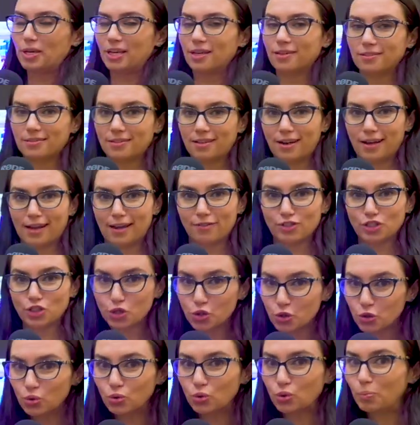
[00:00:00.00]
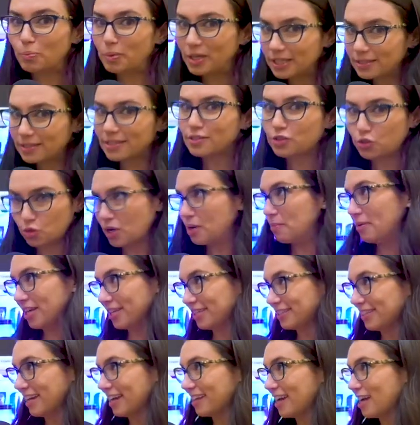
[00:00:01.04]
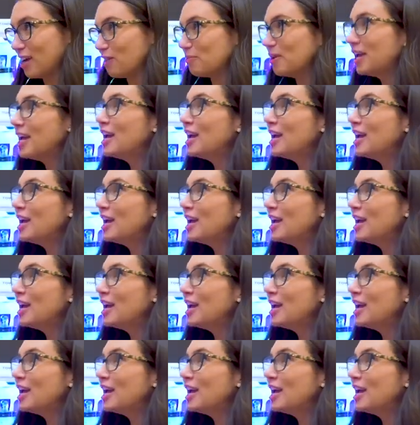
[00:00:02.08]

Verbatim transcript: being that I have a two PC streaming setup.